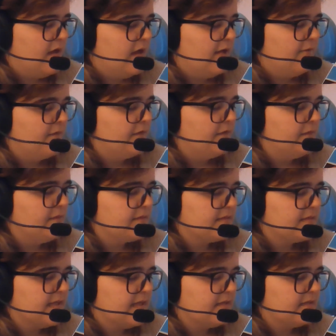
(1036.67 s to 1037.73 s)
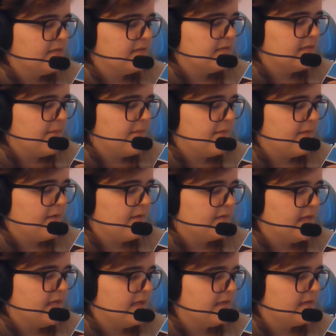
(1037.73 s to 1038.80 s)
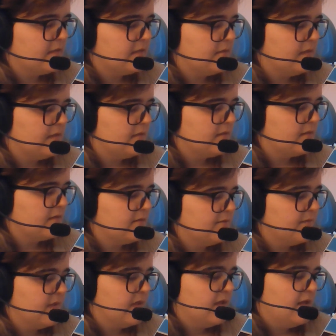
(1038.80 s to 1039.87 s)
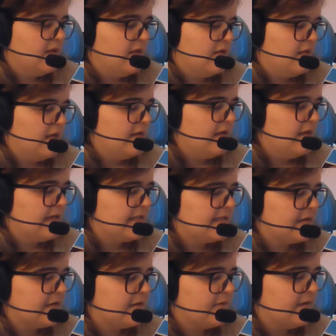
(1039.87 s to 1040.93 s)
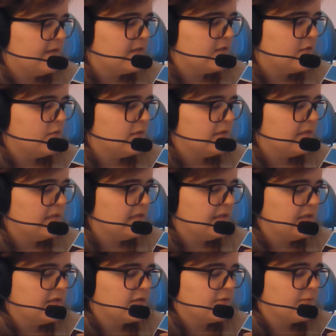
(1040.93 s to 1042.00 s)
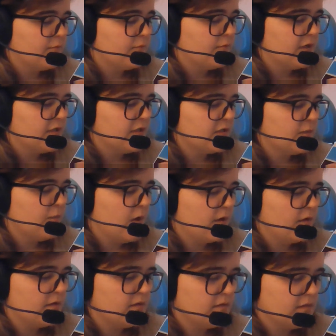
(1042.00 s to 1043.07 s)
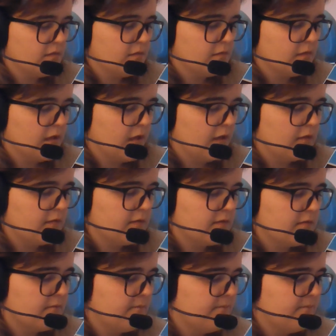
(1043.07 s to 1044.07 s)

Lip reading: I filled it with sand to depth of 10 centimeters. Then I sacrificed 20 liters of precious water to the dirt gods.